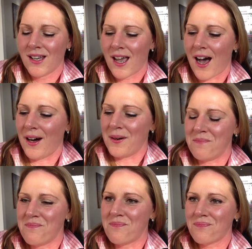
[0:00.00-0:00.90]

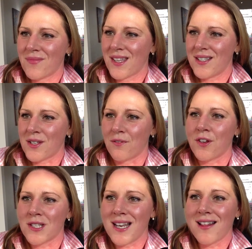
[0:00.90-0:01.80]
So if
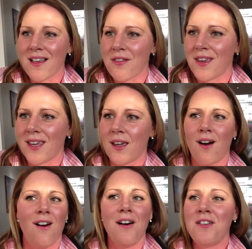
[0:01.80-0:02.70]
you're sitting there thinking,
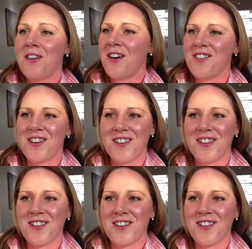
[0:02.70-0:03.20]
oh, no,